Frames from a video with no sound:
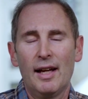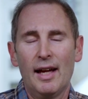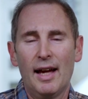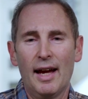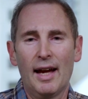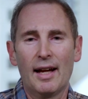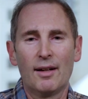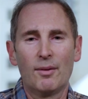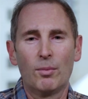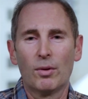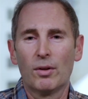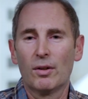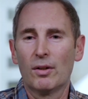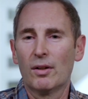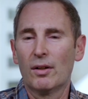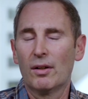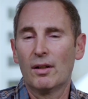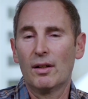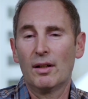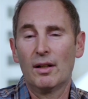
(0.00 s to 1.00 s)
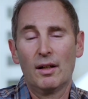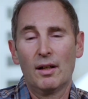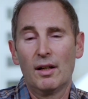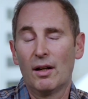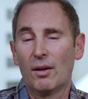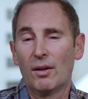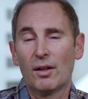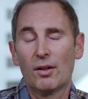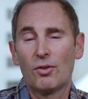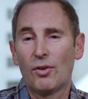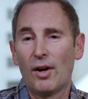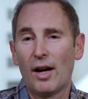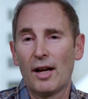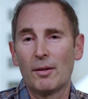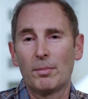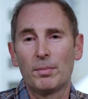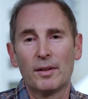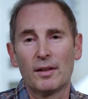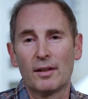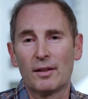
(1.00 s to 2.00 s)
And we're
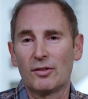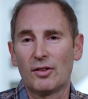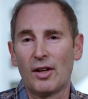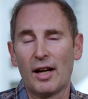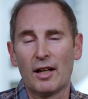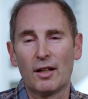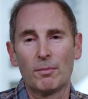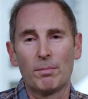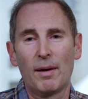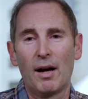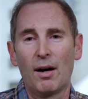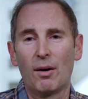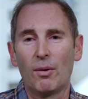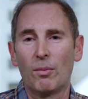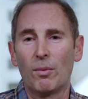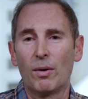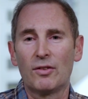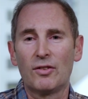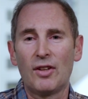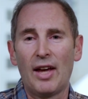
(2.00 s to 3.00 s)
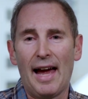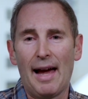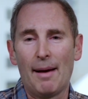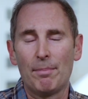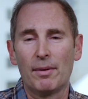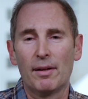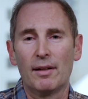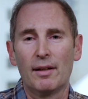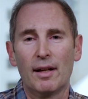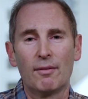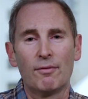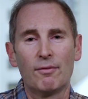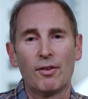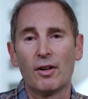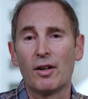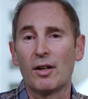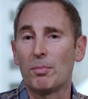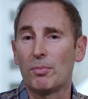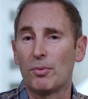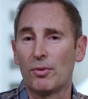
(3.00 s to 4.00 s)
incredibly excited about what's happened and
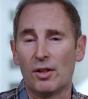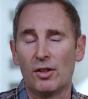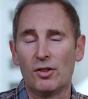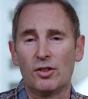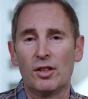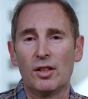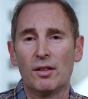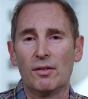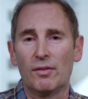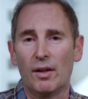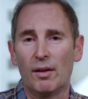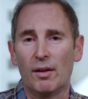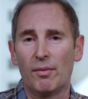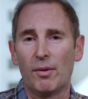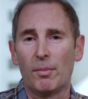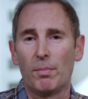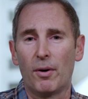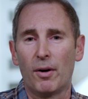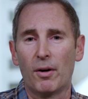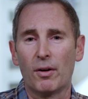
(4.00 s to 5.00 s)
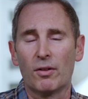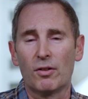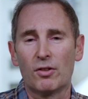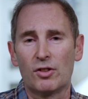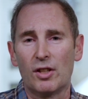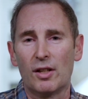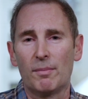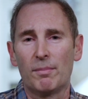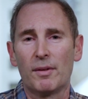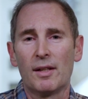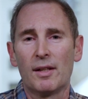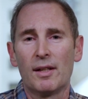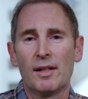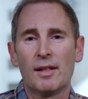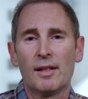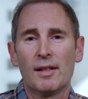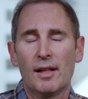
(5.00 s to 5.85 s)
very appreciative of the partnership